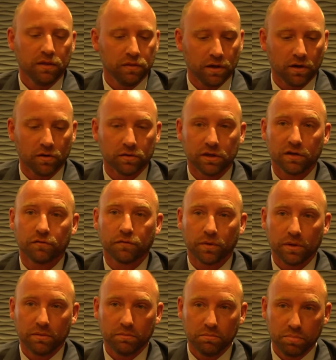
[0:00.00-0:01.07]
They're
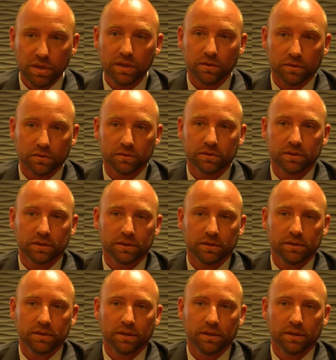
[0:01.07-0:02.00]
different bills,